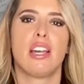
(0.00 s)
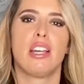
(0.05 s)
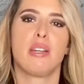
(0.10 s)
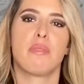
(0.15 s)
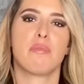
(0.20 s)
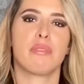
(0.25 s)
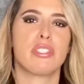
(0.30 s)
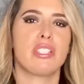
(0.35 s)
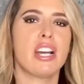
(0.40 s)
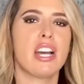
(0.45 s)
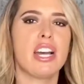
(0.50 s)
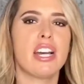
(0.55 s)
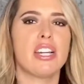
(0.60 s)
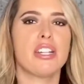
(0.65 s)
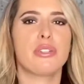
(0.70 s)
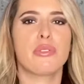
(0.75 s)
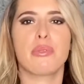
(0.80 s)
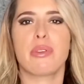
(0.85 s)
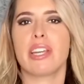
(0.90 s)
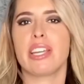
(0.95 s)
massage,
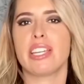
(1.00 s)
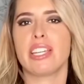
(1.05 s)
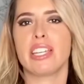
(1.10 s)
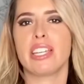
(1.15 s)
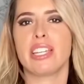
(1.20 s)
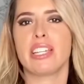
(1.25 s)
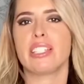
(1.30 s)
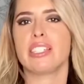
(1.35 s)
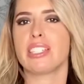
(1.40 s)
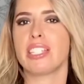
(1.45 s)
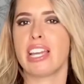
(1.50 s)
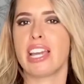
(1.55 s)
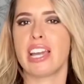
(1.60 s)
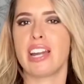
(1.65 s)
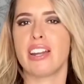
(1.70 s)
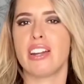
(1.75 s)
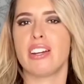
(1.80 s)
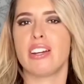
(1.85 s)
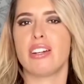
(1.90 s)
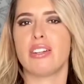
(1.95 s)
Reiki,
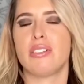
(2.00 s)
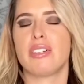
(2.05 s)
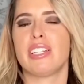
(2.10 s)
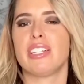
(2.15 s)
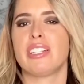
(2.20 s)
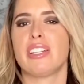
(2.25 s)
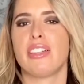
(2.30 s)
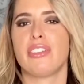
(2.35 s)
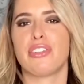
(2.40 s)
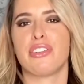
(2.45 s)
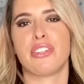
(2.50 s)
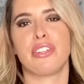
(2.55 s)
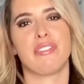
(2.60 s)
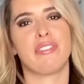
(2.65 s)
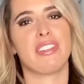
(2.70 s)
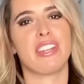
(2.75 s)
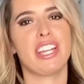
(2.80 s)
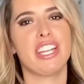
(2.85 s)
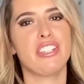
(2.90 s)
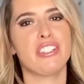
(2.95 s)
tarot, and other
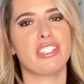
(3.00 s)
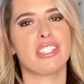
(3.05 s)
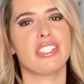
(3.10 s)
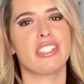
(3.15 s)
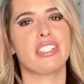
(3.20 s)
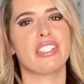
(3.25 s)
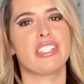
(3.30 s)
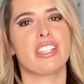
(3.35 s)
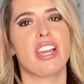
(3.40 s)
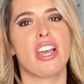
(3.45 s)
divinations.